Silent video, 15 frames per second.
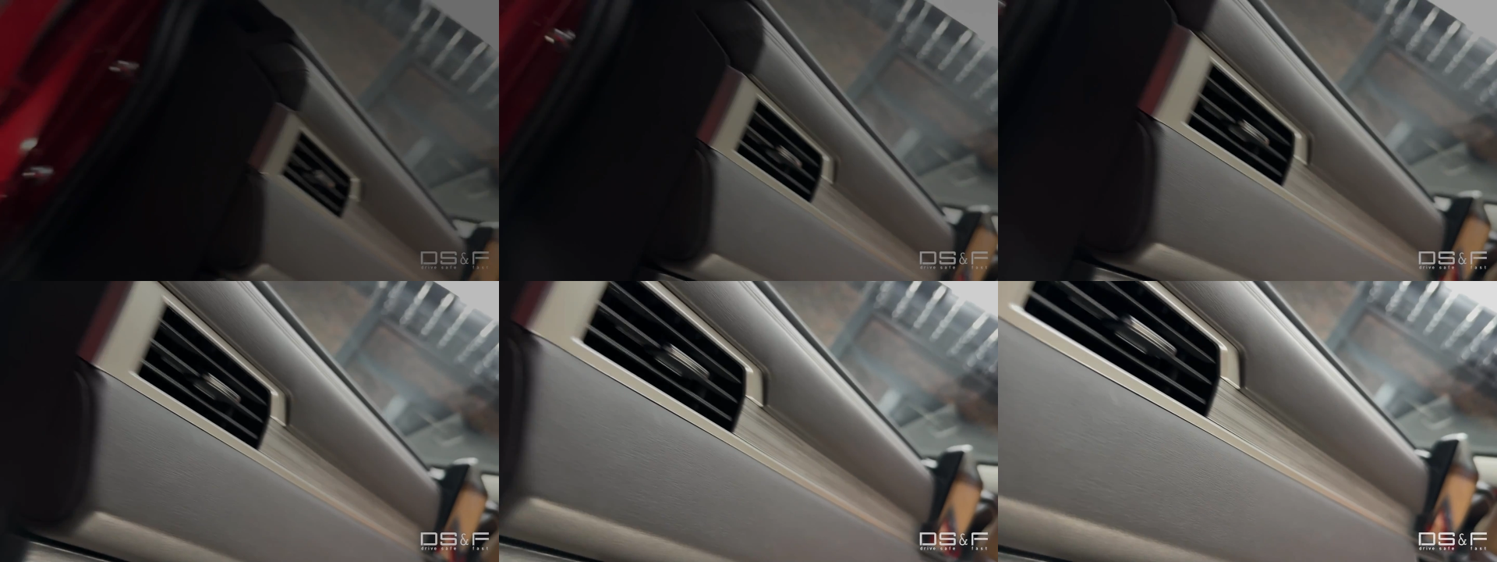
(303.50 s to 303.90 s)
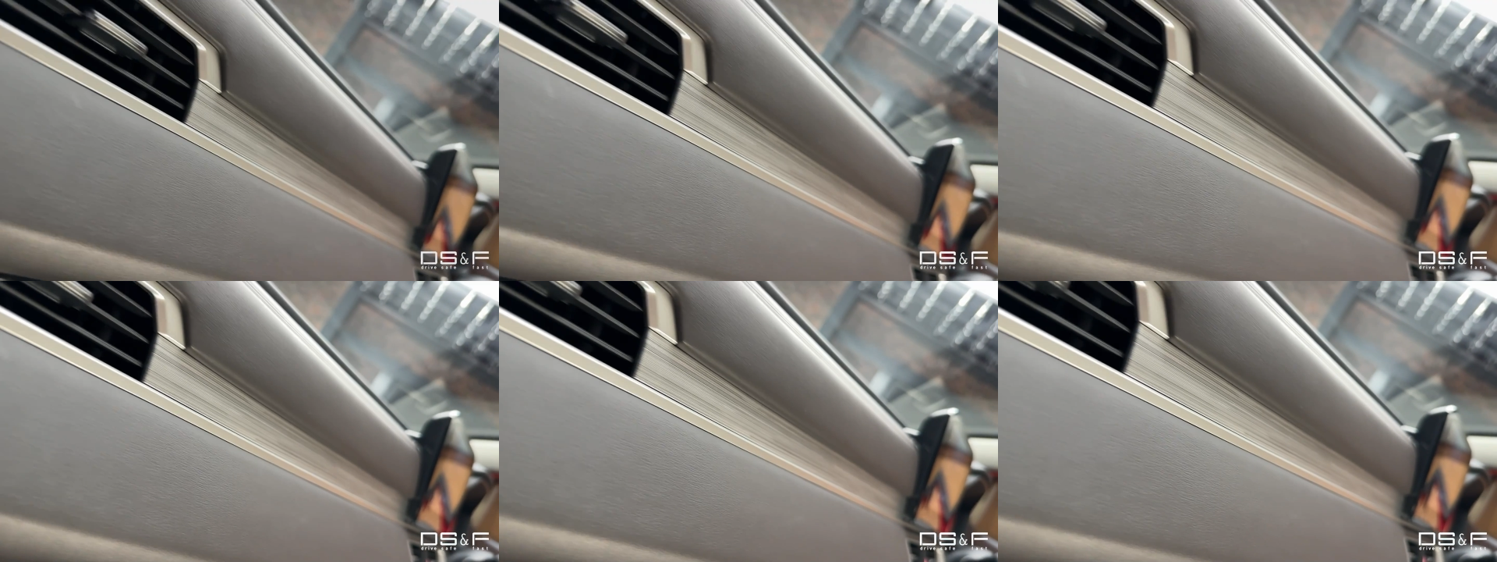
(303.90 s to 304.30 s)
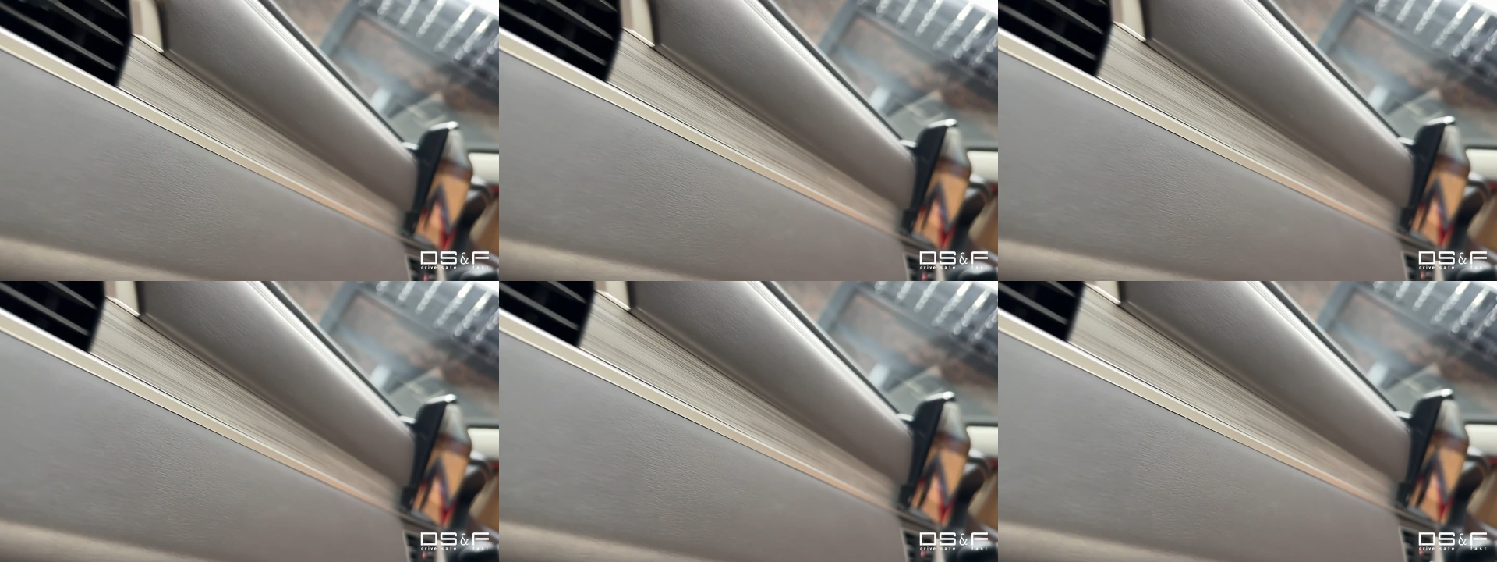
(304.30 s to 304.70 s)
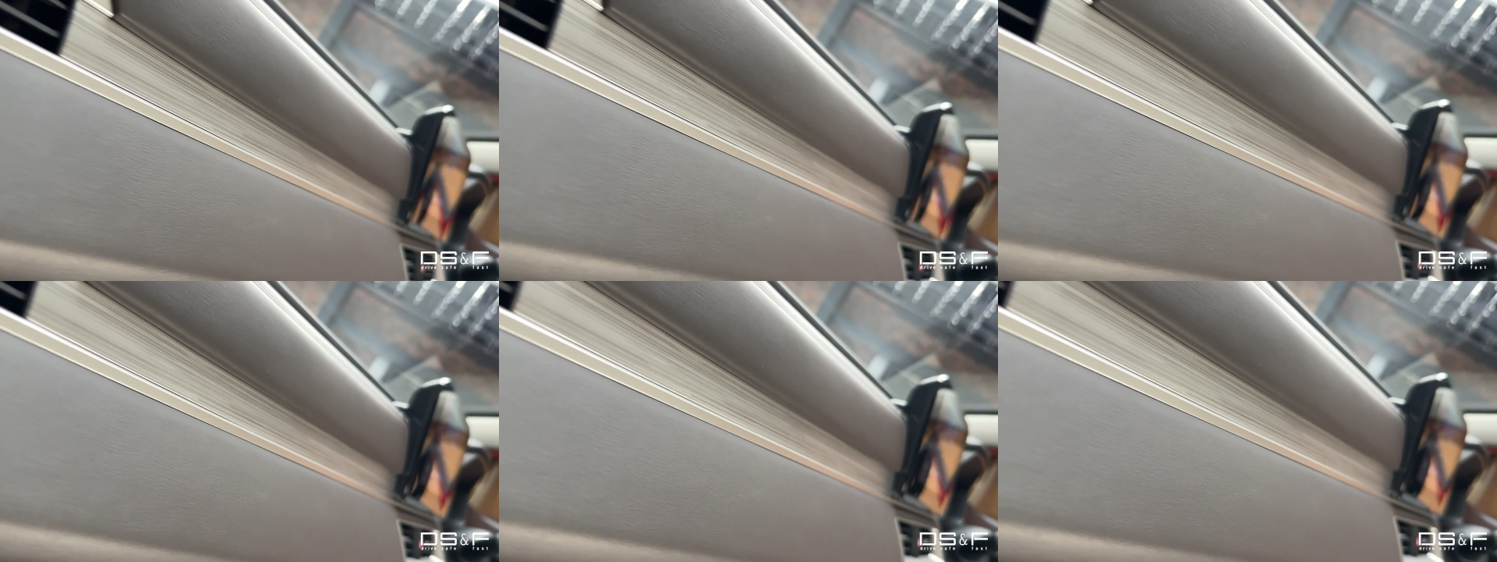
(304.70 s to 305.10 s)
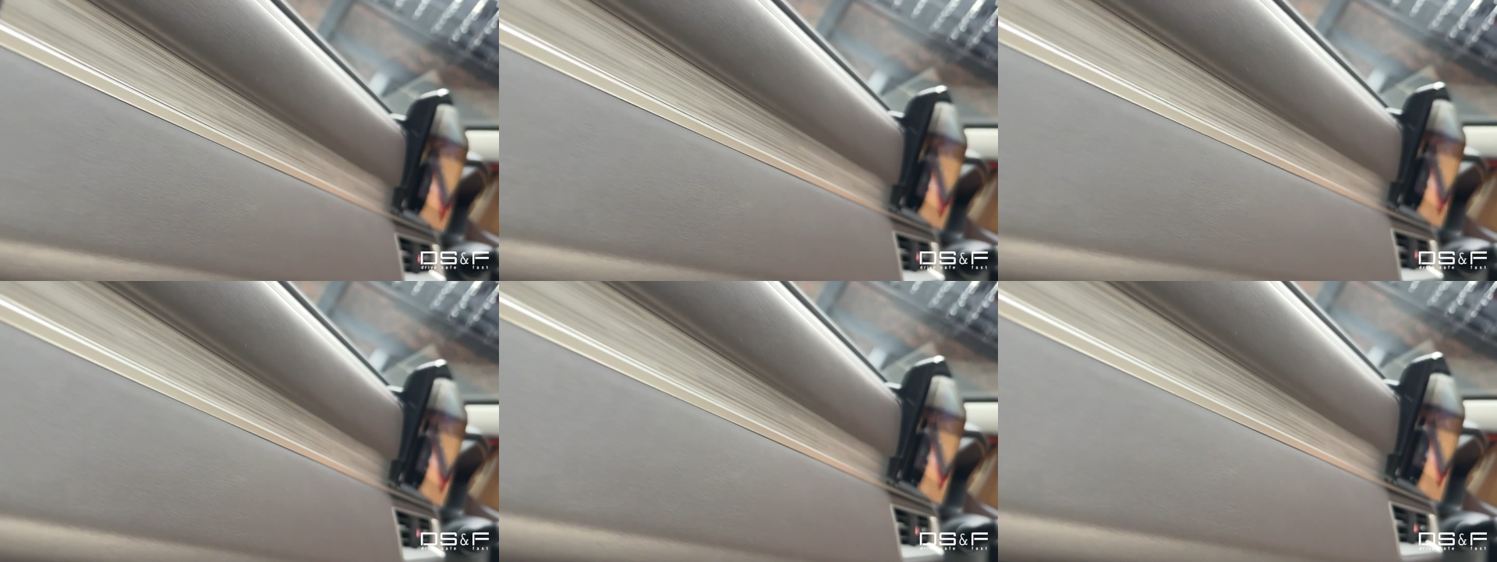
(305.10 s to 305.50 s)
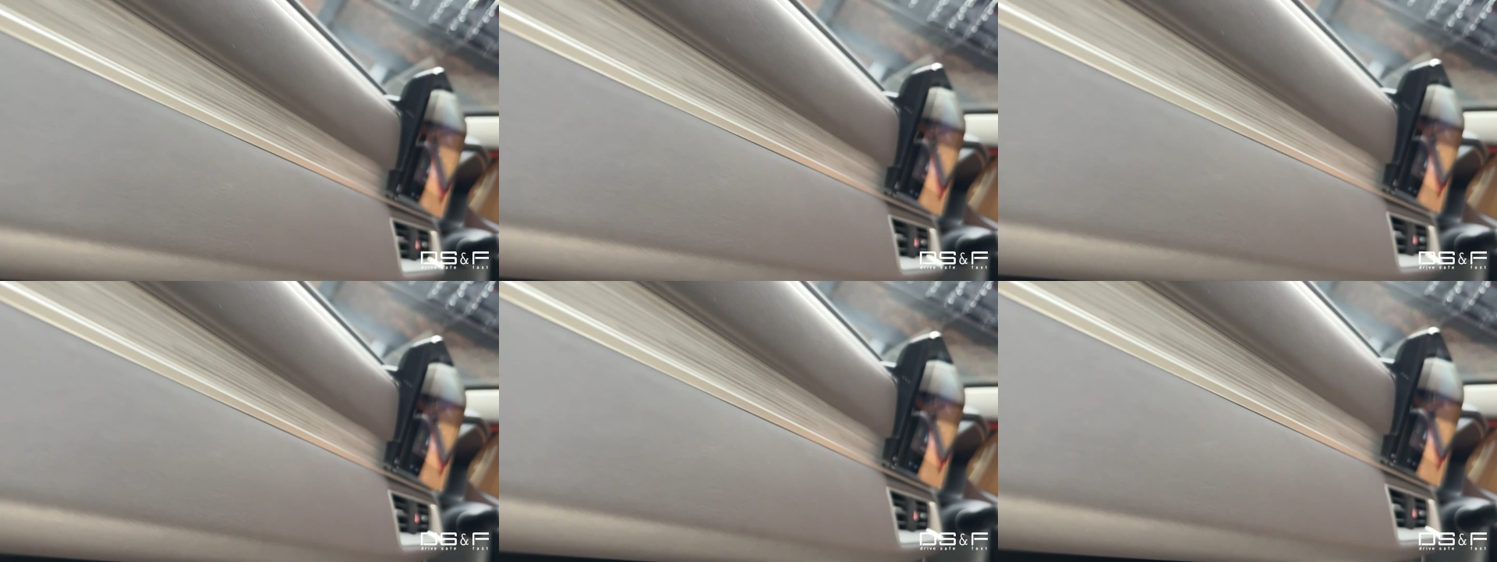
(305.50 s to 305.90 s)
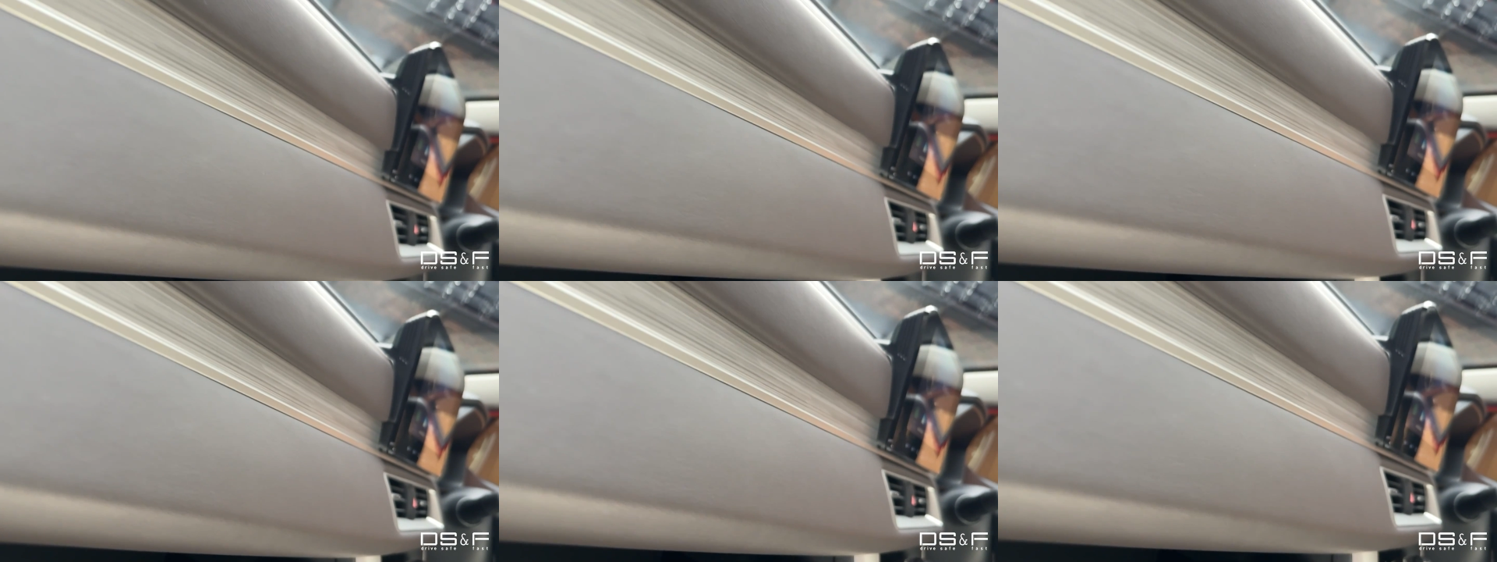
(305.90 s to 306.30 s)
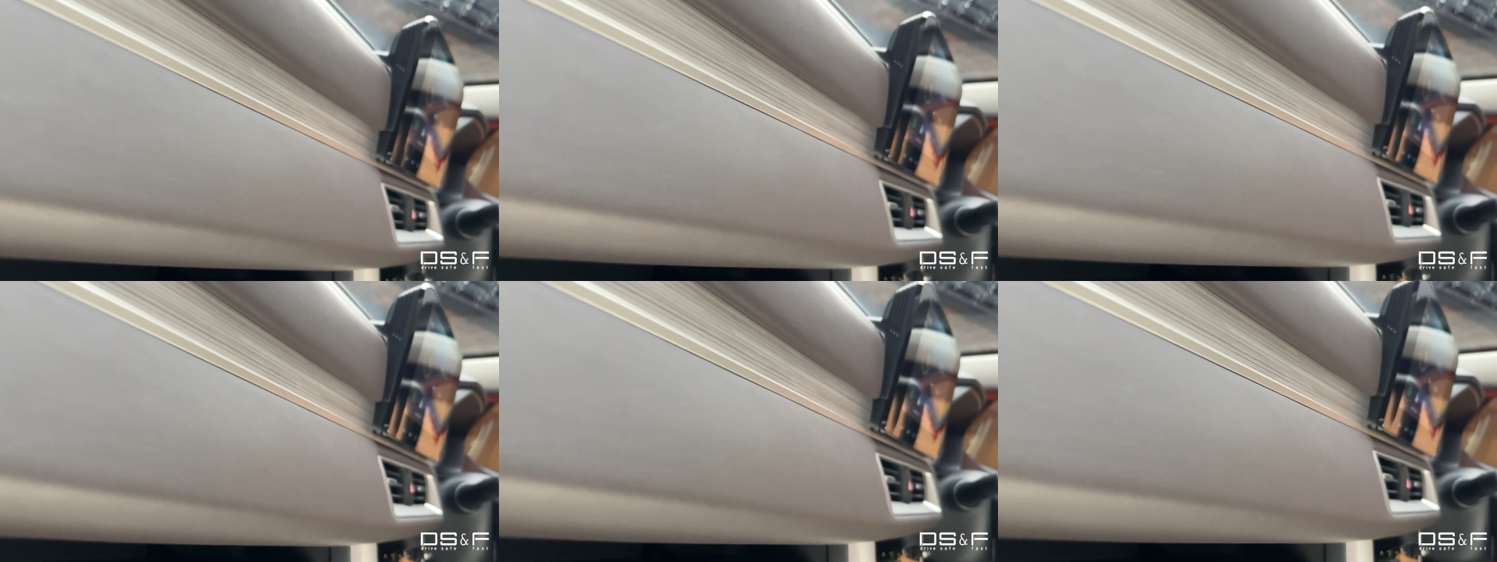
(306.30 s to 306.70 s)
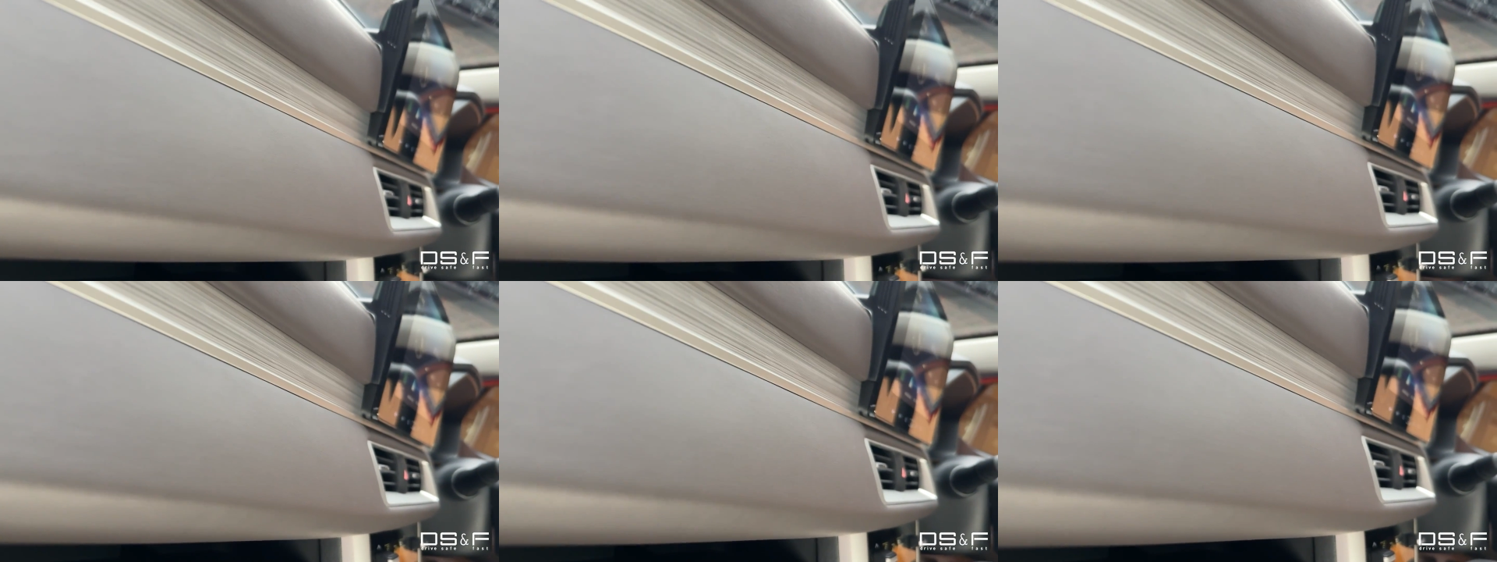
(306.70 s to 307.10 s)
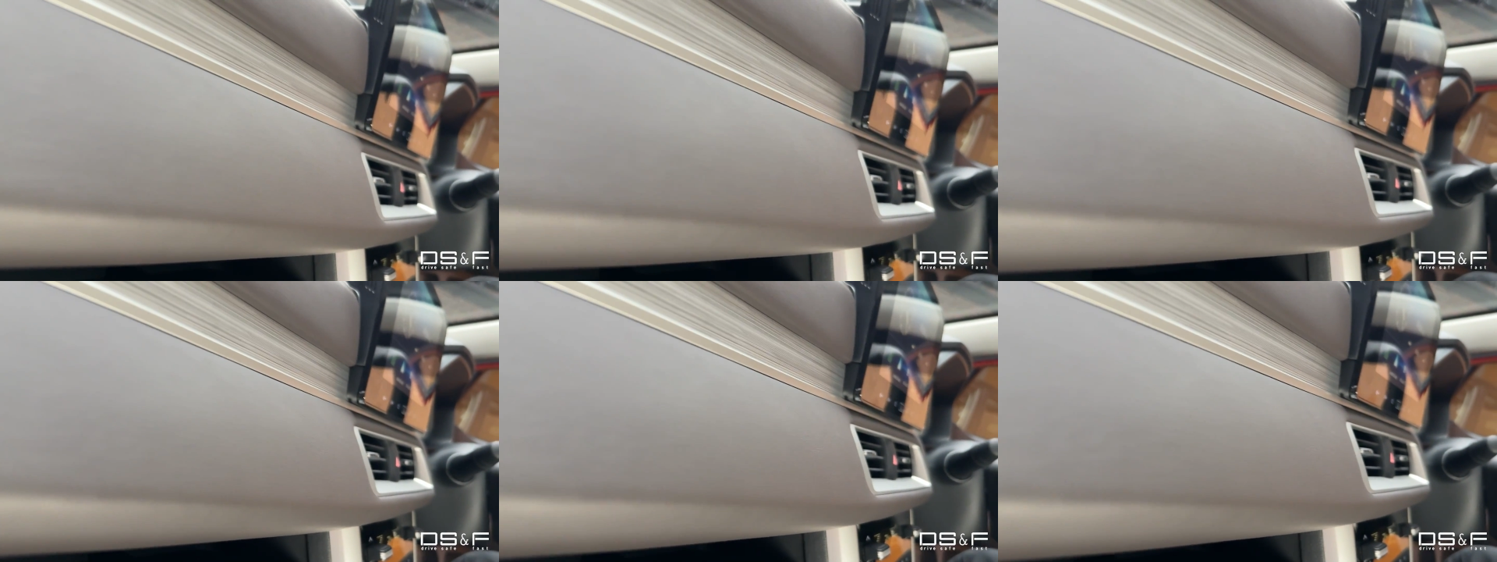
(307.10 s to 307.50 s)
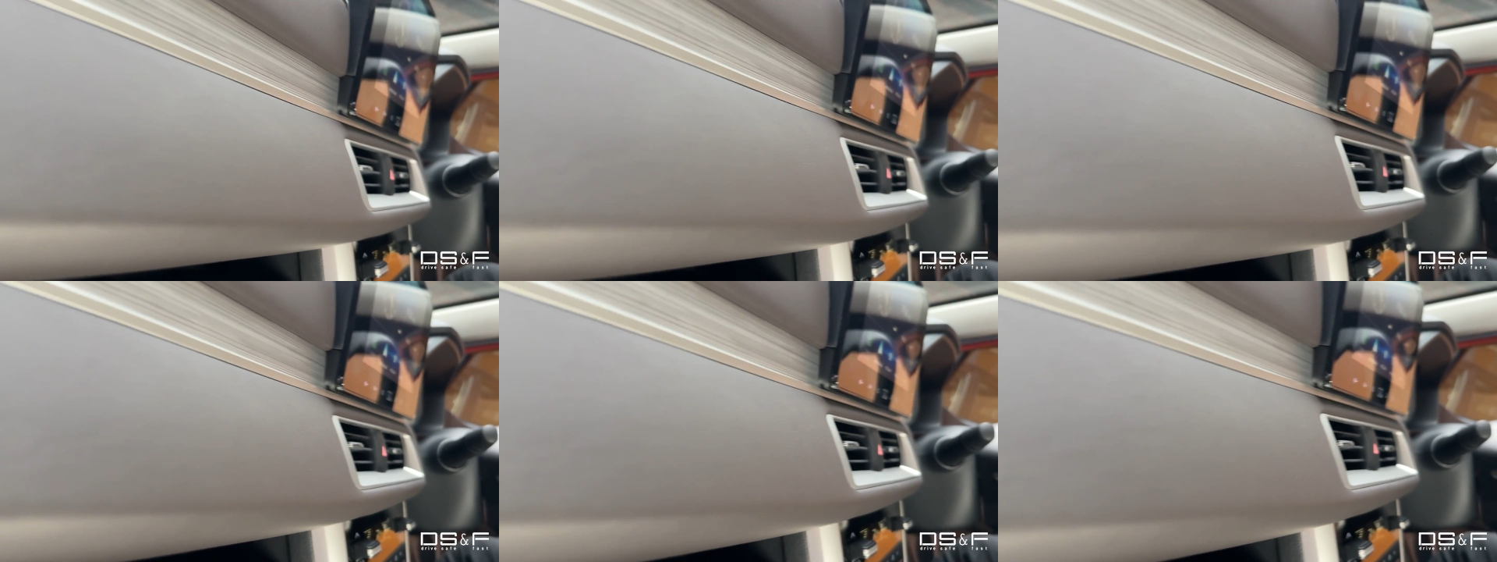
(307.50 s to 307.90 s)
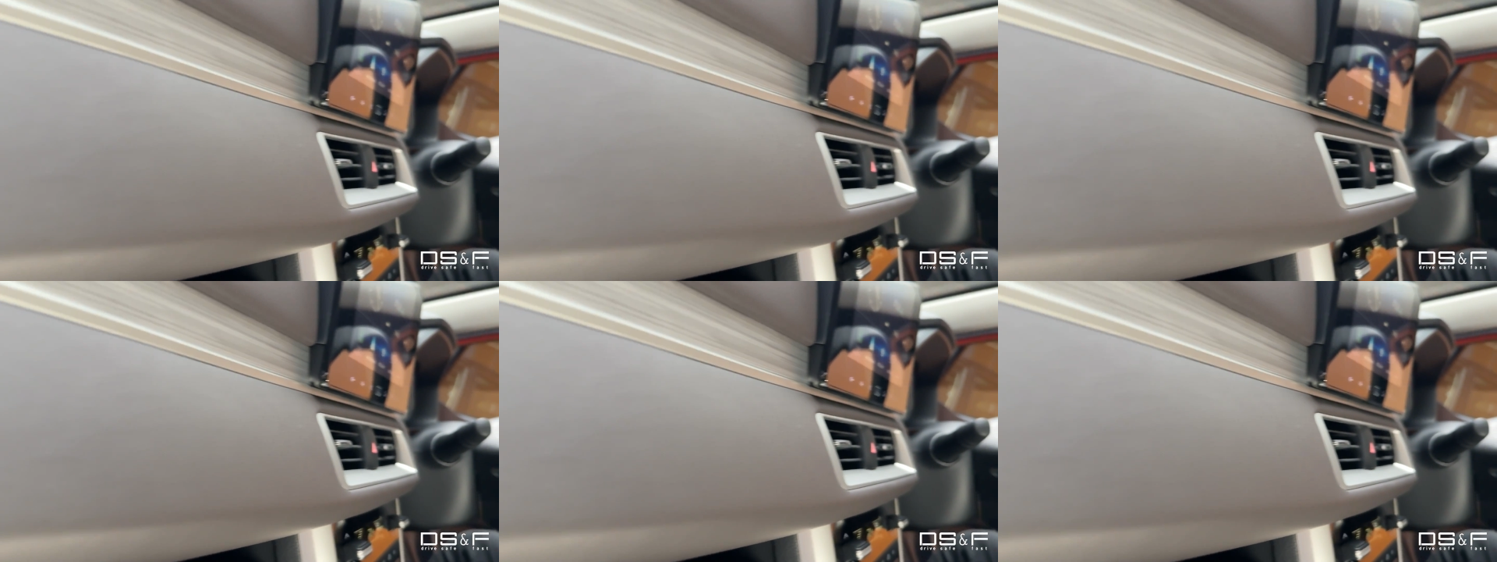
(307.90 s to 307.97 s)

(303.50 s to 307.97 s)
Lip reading: (no speaker visible)